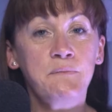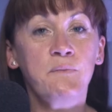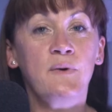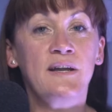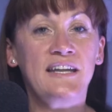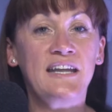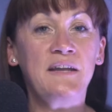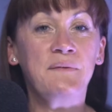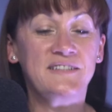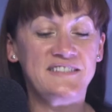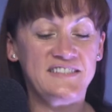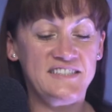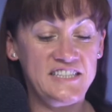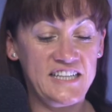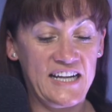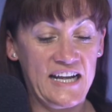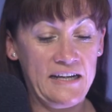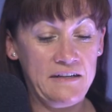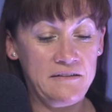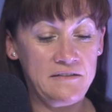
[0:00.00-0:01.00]
when he was a
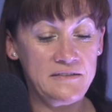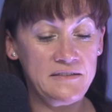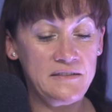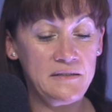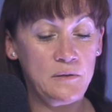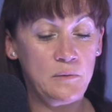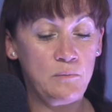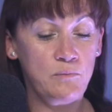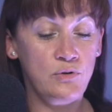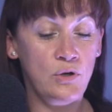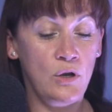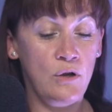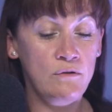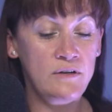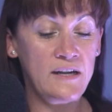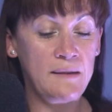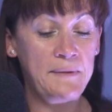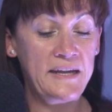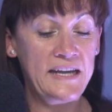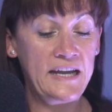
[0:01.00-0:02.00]
child.
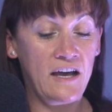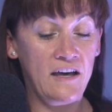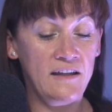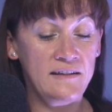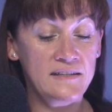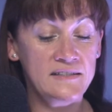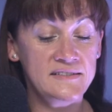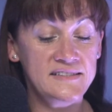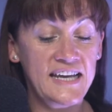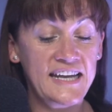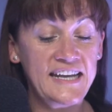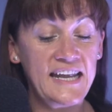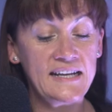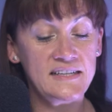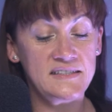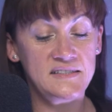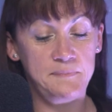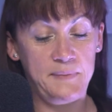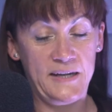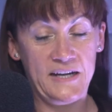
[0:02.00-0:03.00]
Programming on the
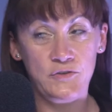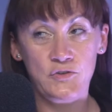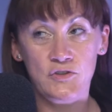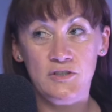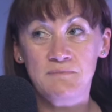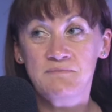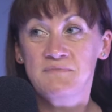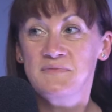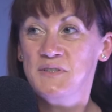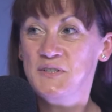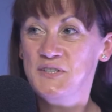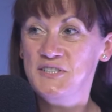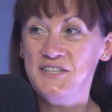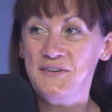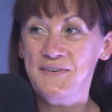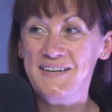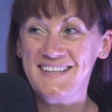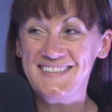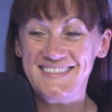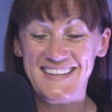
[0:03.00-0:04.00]
ZX Spectrum, showing his